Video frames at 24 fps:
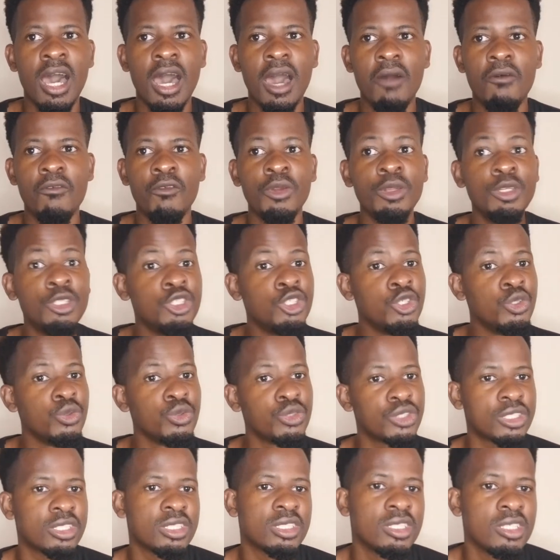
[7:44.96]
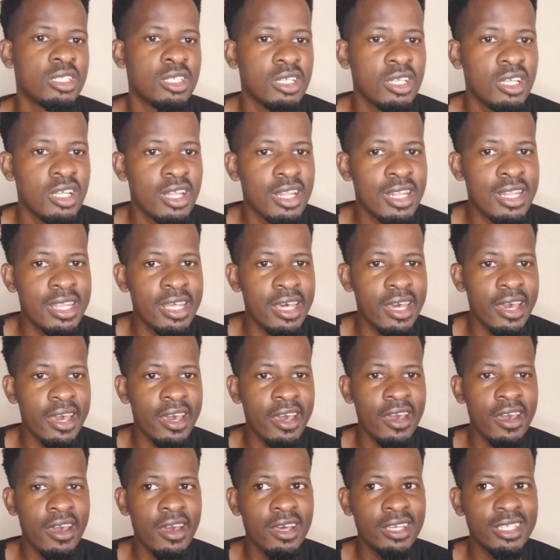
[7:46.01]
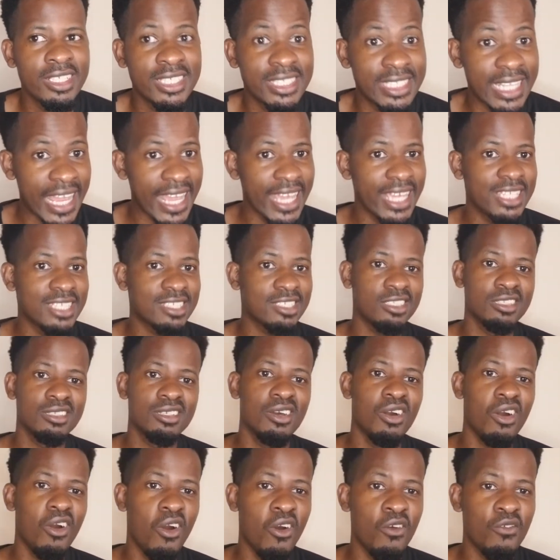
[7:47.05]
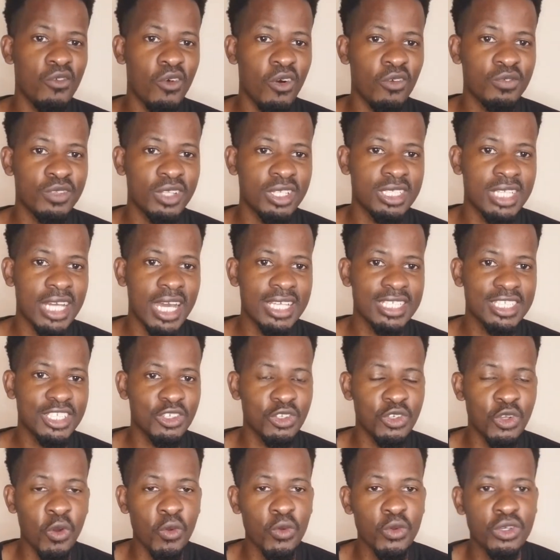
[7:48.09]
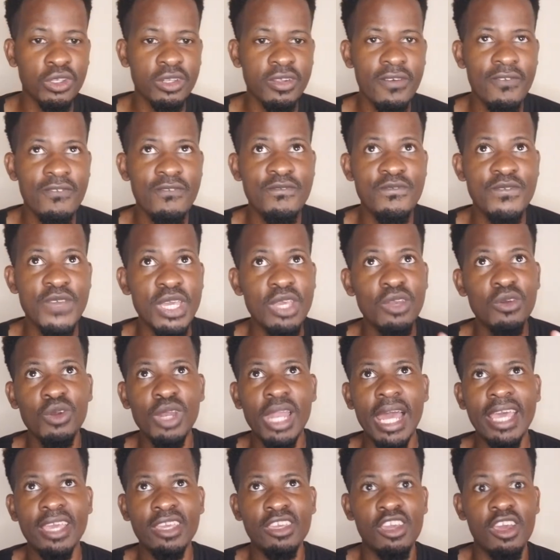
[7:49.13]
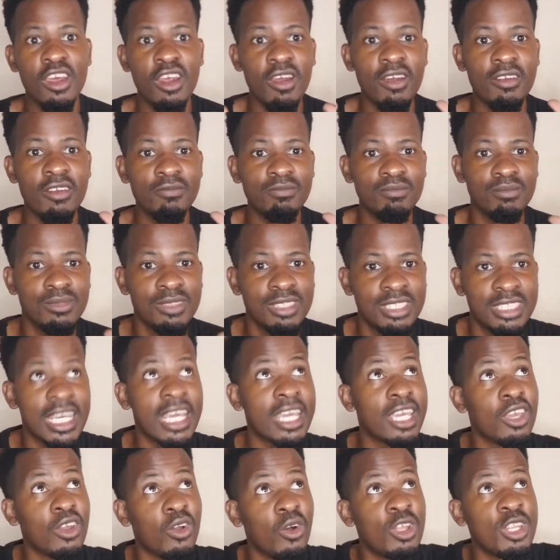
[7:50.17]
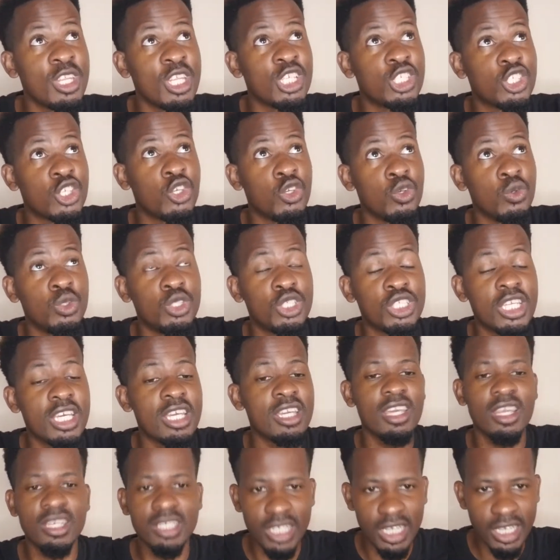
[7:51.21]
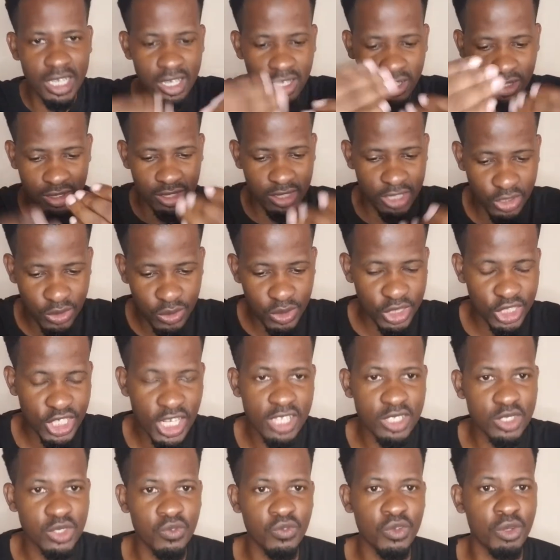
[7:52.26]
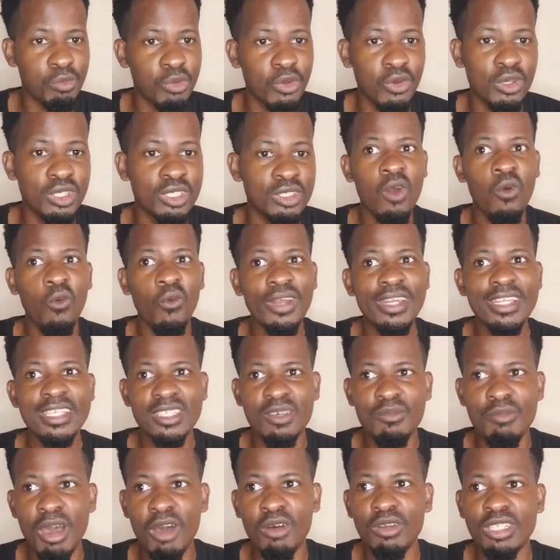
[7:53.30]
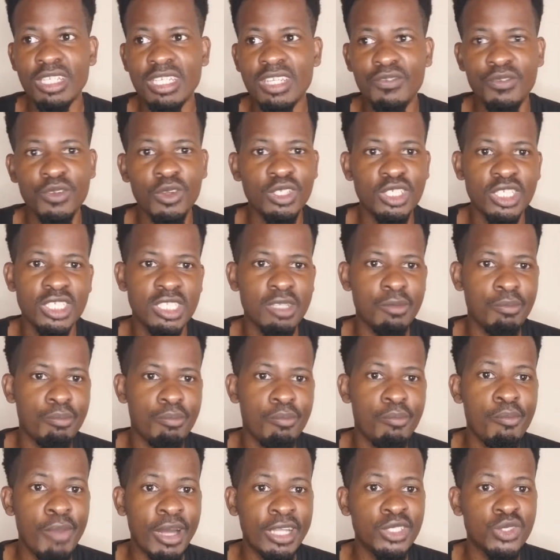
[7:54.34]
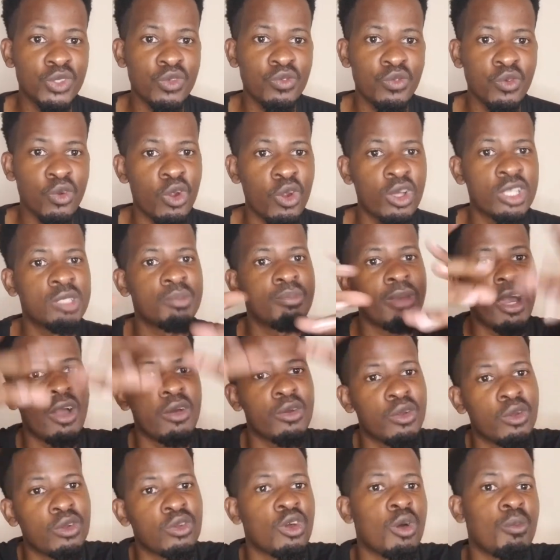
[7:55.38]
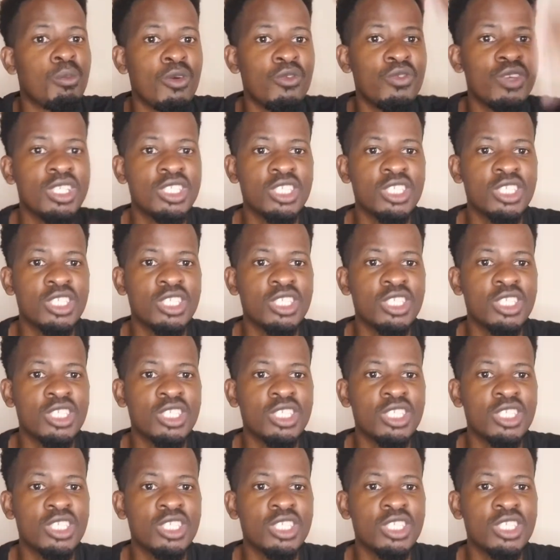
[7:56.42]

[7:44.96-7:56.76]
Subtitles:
reduce the stakes of the task. You don't feel like you're taking on this huge thing. You're taking little chunks of it, because what is a mountain if not just a bunch of rocks piled on top of each